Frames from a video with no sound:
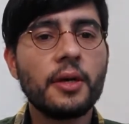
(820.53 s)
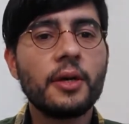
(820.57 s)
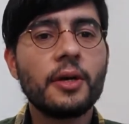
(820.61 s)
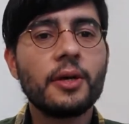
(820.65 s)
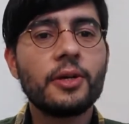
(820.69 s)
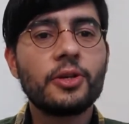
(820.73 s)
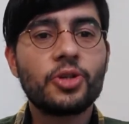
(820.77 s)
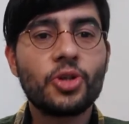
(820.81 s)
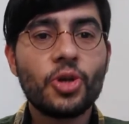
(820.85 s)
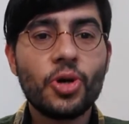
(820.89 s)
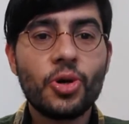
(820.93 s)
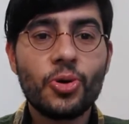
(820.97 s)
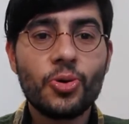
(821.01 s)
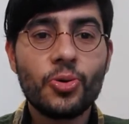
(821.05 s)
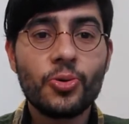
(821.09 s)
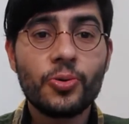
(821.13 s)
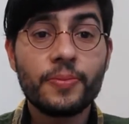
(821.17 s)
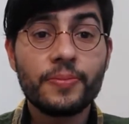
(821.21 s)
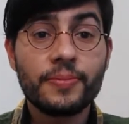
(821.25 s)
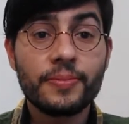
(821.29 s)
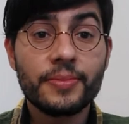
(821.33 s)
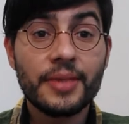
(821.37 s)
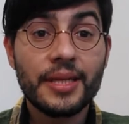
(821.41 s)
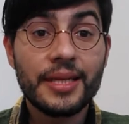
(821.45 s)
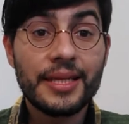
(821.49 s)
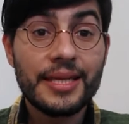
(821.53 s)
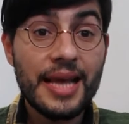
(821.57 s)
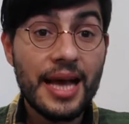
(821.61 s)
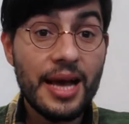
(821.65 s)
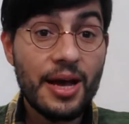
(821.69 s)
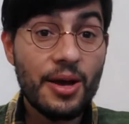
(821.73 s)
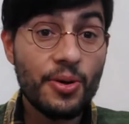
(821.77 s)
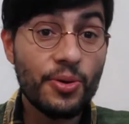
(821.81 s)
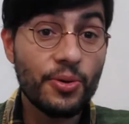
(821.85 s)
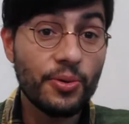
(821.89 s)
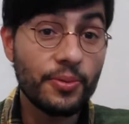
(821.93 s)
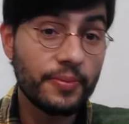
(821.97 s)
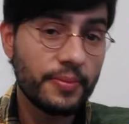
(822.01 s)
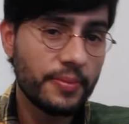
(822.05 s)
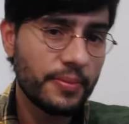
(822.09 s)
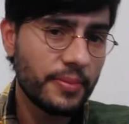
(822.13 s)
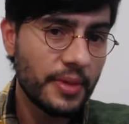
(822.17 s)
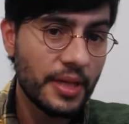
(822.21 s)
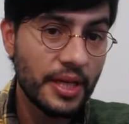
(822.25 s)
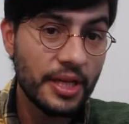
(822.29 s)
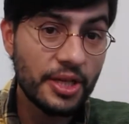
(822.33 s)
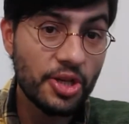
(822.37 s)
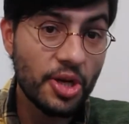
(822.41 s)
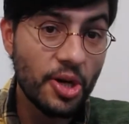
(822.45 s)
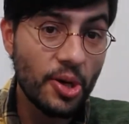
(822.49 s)
So now,
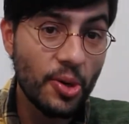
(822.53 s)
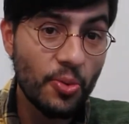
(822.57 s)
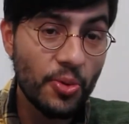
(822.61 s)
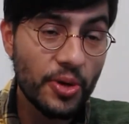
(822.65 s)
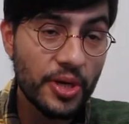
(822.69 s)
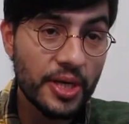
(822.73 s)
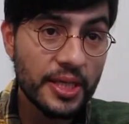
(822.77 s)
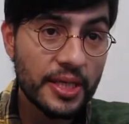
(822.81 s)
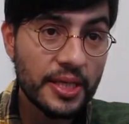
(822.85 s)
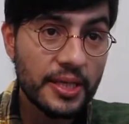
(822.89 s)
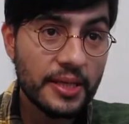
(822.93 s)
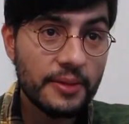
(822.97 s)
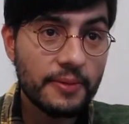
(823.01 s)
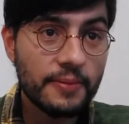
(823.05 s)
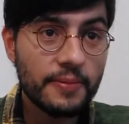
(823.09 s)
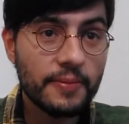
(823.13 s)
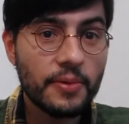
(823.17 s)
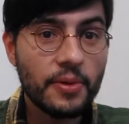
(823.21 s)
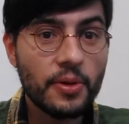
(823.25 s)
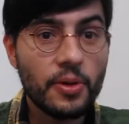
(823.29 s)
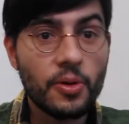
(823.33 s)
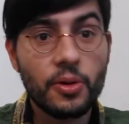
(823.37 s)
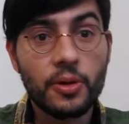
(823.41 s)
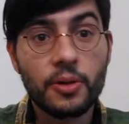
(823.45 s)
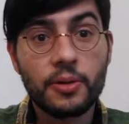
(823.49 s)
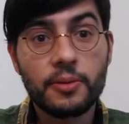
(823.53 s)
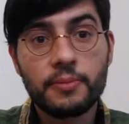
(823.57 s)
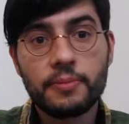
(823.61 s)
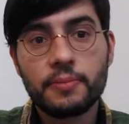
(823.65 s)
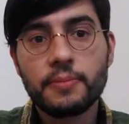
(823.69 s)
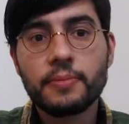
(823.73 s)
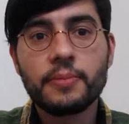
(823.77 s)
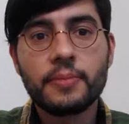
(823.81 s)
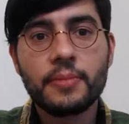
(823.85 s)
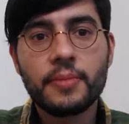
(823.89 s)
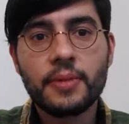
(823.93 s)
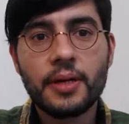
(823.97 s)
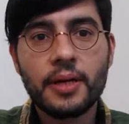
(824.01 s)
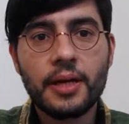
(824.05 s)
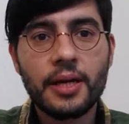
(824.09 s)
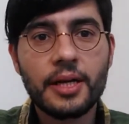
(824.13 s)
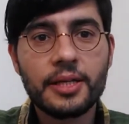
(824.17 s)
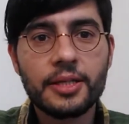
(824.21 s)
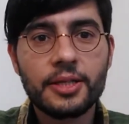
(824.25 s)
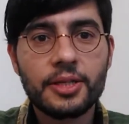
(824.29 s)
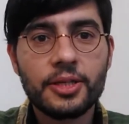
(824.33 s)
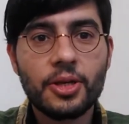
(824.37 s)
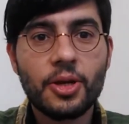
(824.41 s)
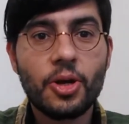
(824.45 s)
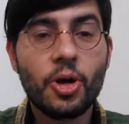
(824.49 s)
as always, or
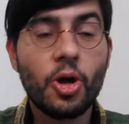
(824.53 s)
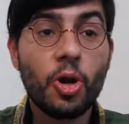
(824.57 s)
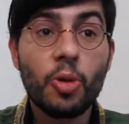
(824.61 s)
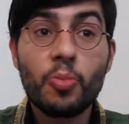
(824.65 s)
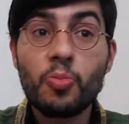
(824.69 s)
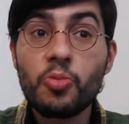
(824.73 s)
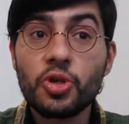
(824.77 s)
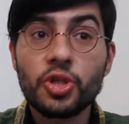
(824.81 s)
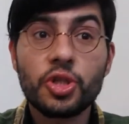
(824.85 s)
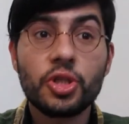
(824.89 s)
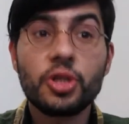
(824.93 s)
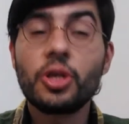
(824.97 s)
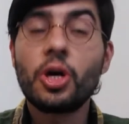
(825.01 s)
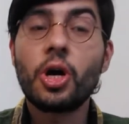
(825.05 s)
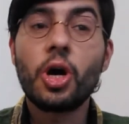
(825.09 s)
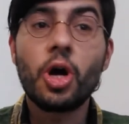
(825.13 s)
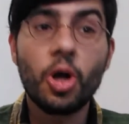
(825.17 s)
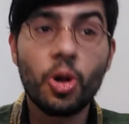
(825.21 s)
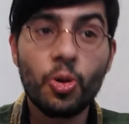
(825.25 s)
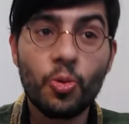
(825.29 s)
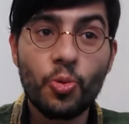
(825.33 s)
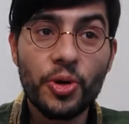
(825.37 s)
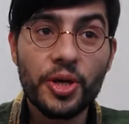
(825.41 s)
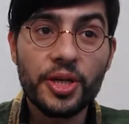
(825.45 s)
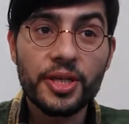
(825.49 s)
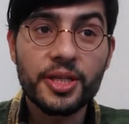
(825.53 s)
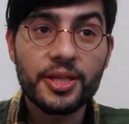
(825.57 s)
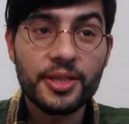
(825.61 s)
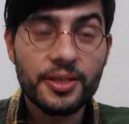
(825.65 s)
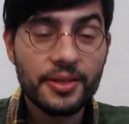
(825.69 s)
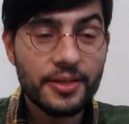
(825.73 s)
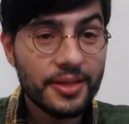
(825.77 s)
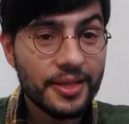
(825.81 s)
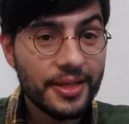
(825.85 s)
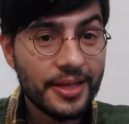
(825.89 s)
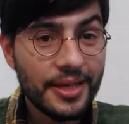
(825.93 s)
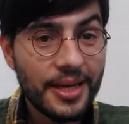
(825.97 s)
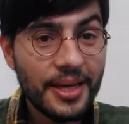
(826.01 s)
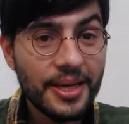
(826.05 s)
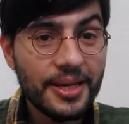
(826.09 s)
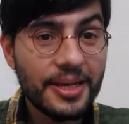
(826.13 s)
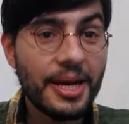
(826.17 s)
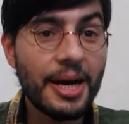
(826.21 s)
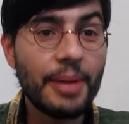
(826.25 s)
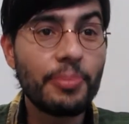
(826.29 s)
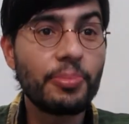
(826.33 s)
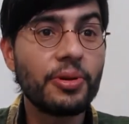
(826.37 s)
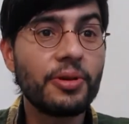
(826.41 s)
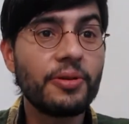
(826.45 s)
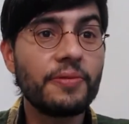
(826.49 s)
as almost always, a
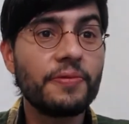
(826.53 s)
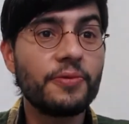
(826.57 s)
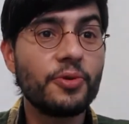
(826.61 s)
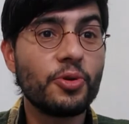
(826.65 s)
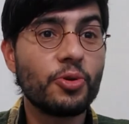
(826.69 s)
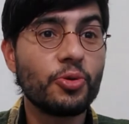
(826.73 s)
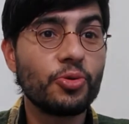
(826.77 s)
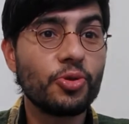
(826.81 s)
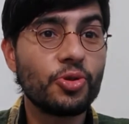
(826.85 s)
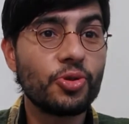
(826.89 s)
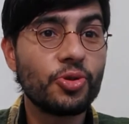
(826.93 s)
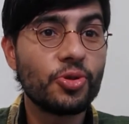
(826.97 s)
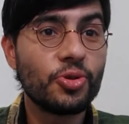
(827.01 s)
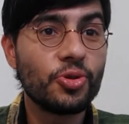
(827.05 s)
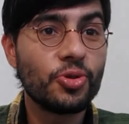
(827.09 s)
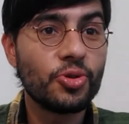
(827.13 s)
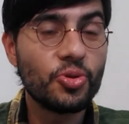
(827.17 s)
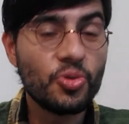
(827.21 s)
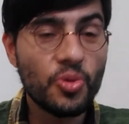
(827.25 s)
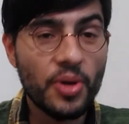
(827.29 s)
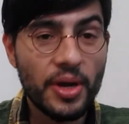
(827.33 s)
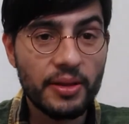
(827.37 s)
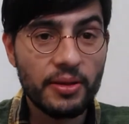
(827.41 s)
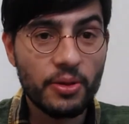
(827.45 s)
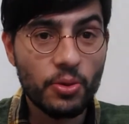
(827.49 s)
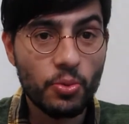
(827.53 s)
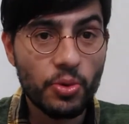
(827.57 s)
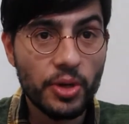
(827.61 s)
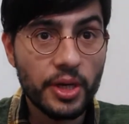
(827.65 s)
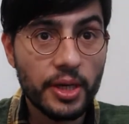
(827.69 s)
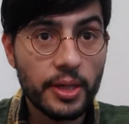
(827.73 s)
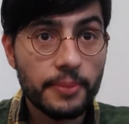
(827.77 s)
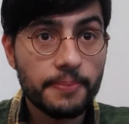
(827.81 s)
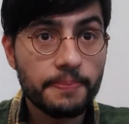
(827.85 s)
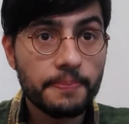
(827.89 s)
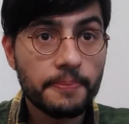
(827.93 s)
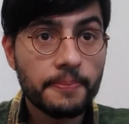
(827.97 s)
couple of notes to end the week.